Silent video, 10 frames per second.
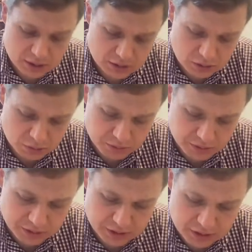
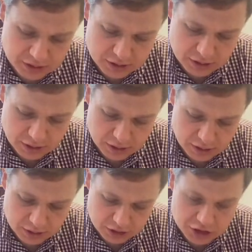
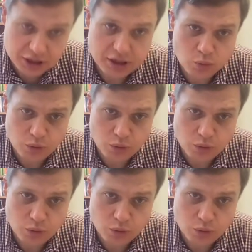superindex G,